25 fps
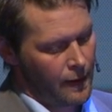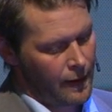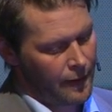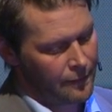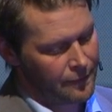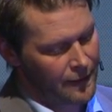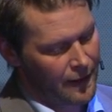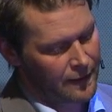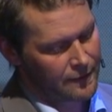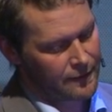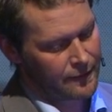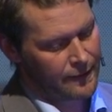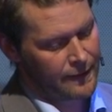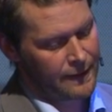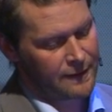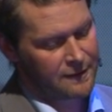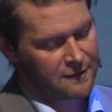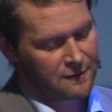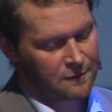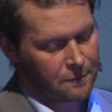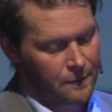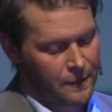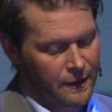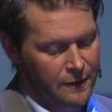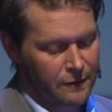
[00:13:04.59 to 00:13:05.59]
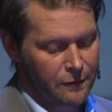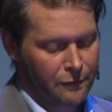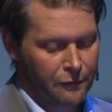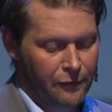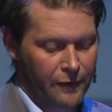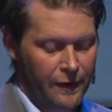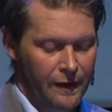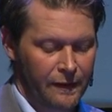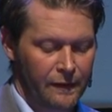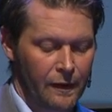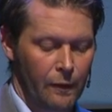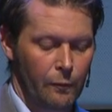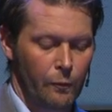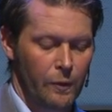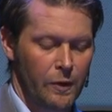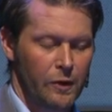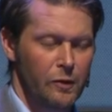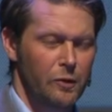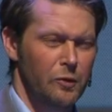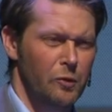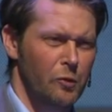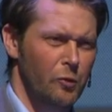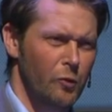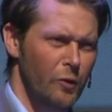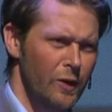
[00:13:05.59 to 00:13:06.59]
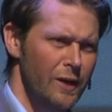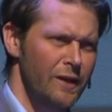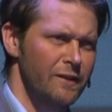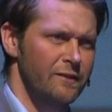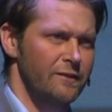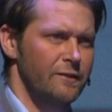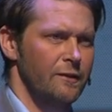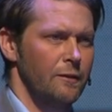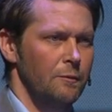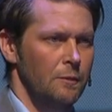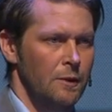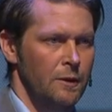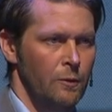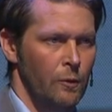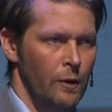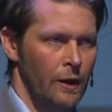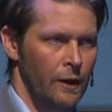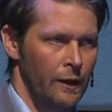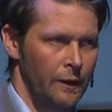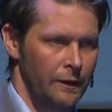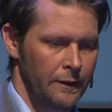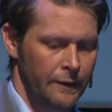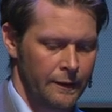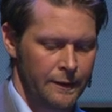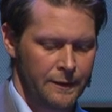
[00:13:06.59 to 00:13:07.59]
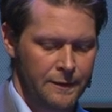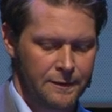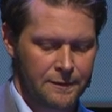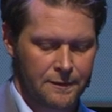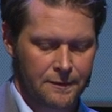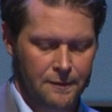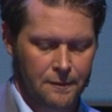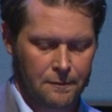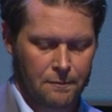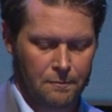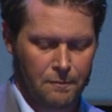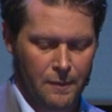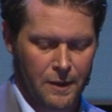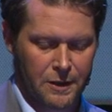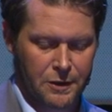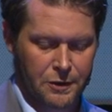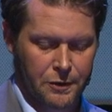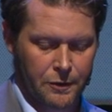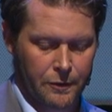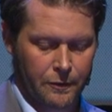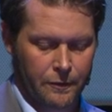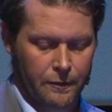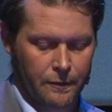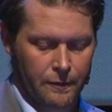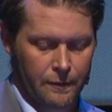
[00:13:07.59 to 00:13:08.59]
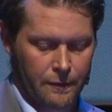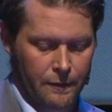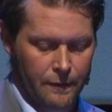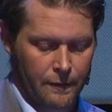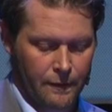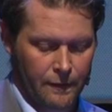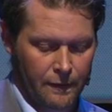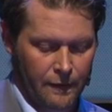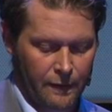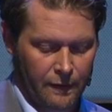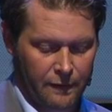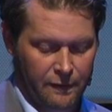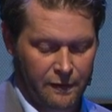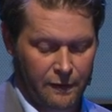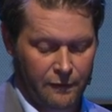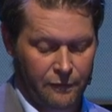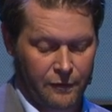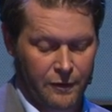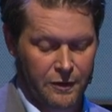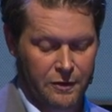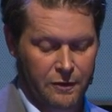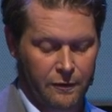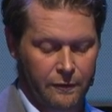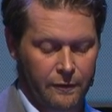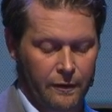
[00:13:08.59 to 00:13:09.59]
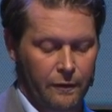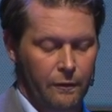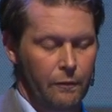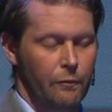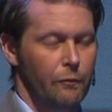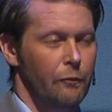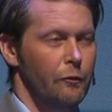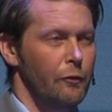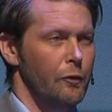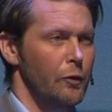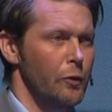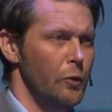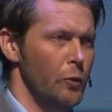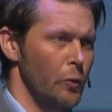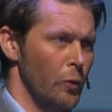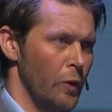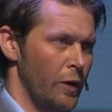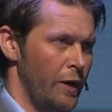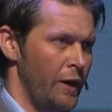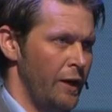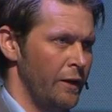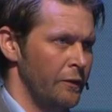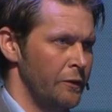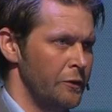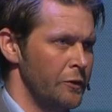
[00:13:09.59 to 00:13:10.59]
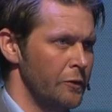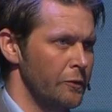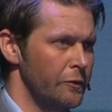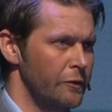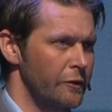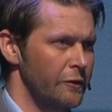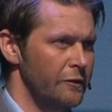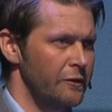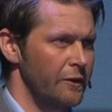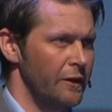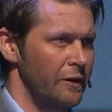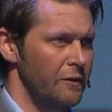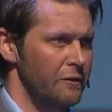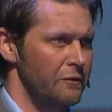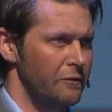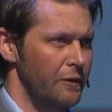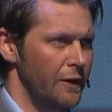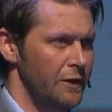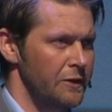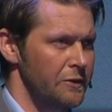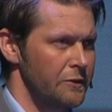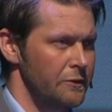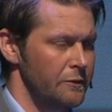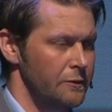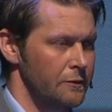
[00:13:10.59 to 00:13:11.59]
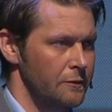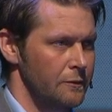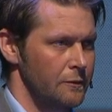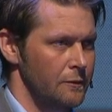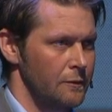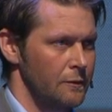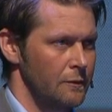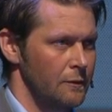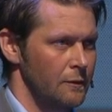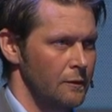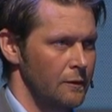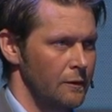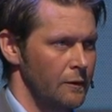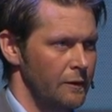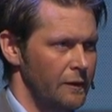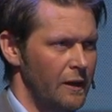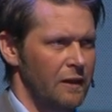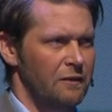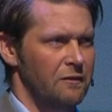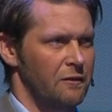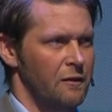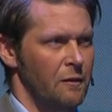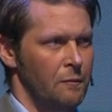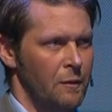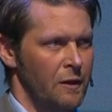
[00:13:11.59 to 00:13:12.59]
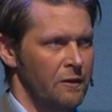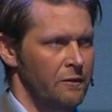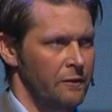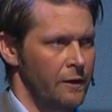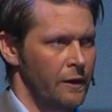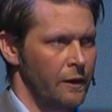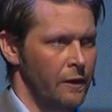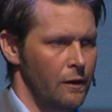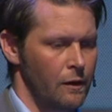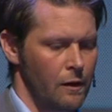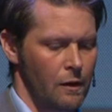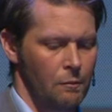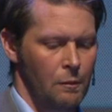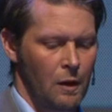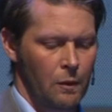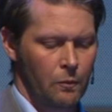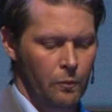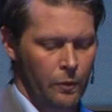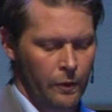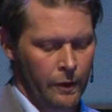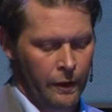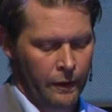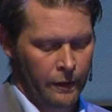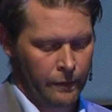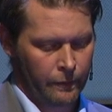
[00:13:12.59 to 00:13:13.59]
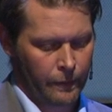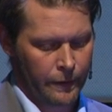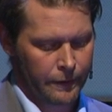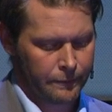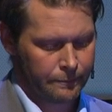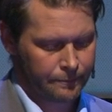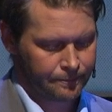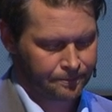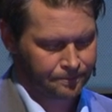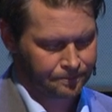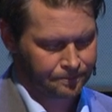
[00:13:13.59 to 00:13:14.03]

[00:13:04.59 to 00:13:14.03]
And that leads me to think that we could reasonably well at least measure efficiency through end user satisfaction. That's the best I can come up with anyway.